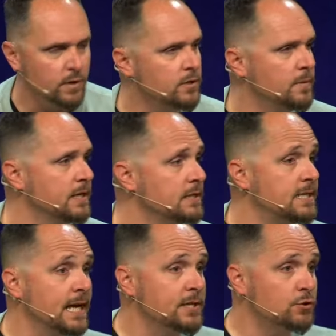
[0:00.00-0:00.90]
What do you
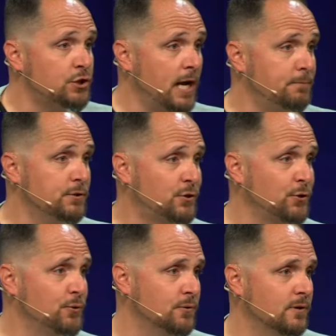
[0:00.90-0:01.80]
mean? Daniel chapter
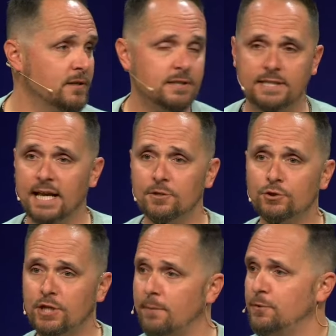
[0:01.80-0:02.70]
2,
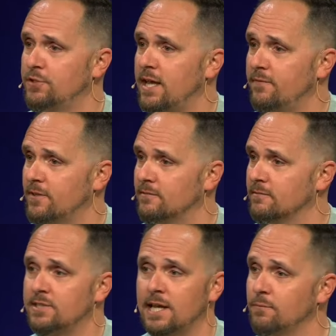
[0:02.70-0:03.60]
Daniel chapter
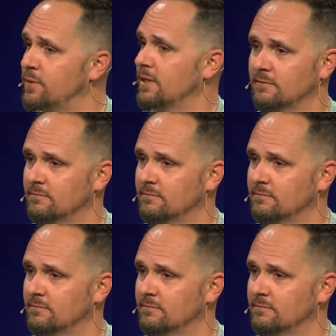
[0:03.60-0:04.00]
7, same thing.